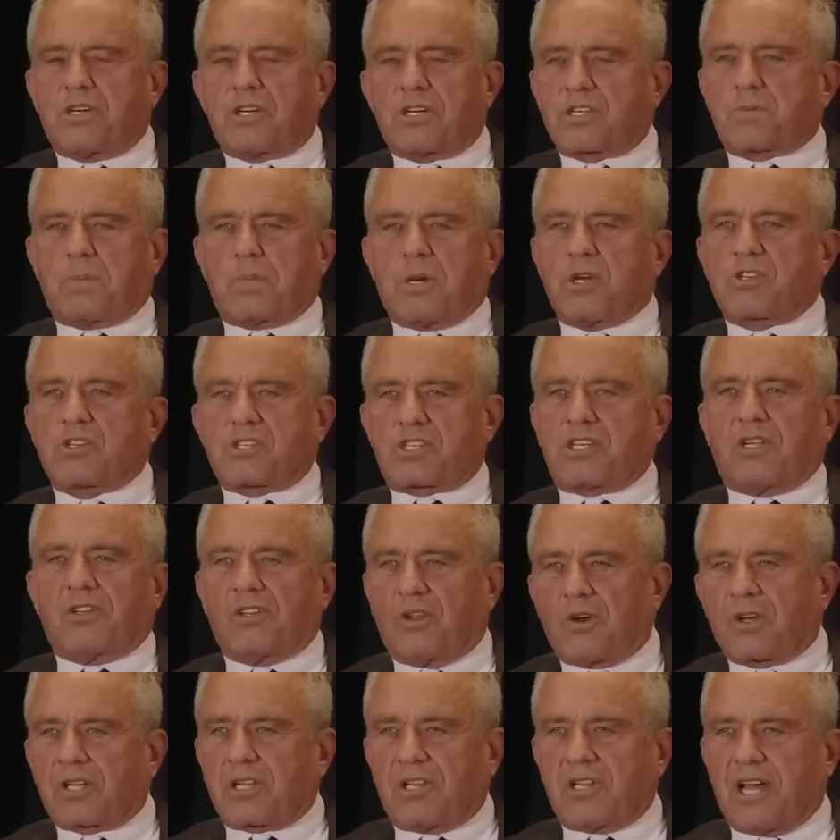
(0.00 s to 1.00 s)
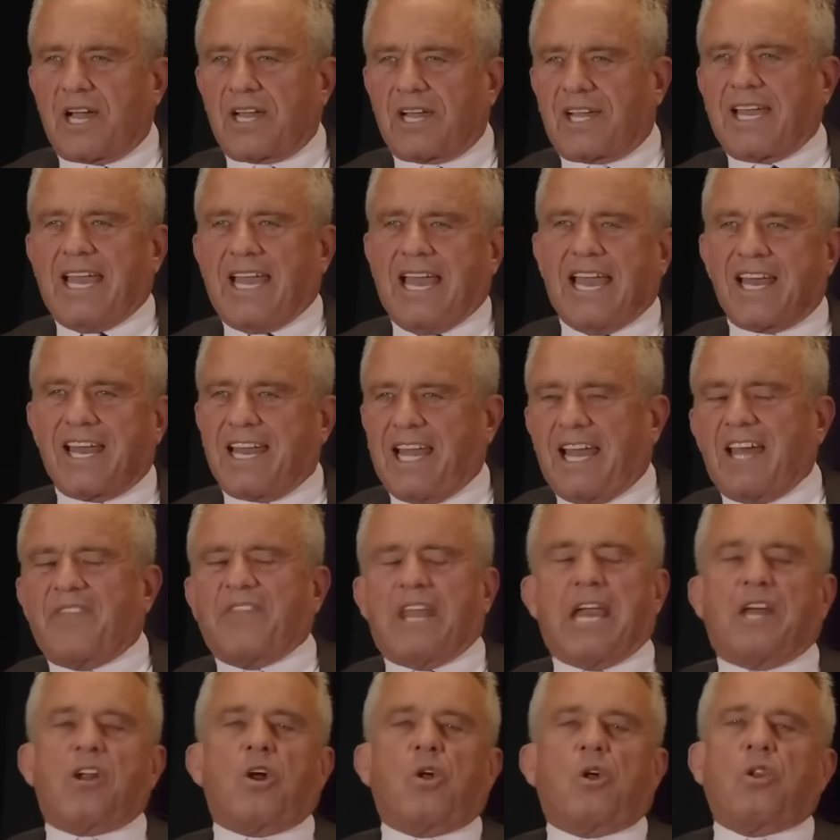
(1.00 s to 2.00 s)
are supposed to look like.
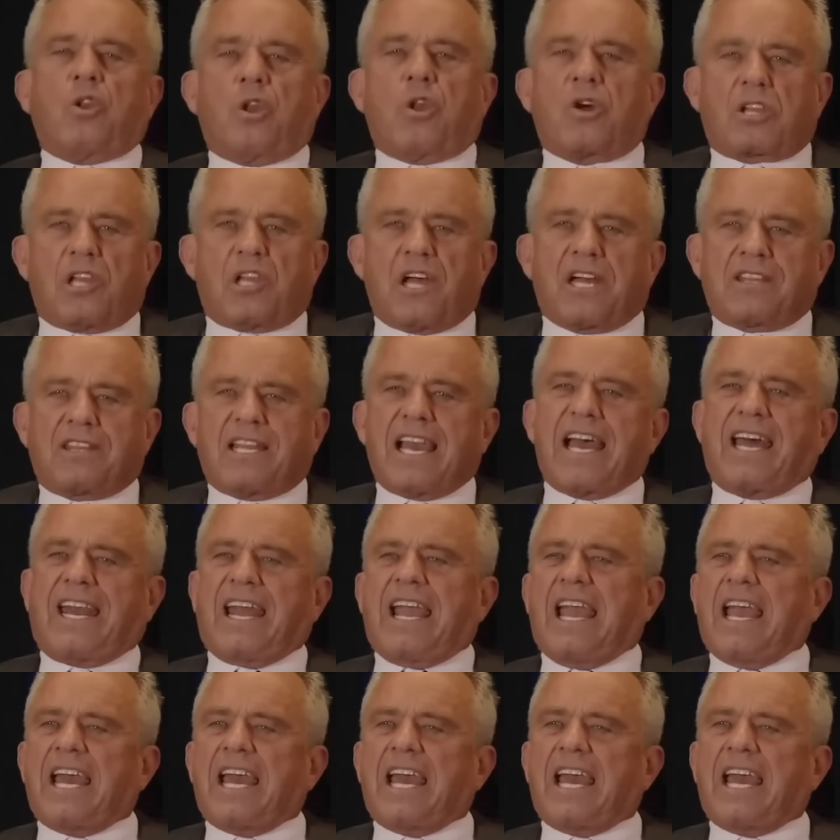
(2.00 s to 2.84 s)
And they don't look like that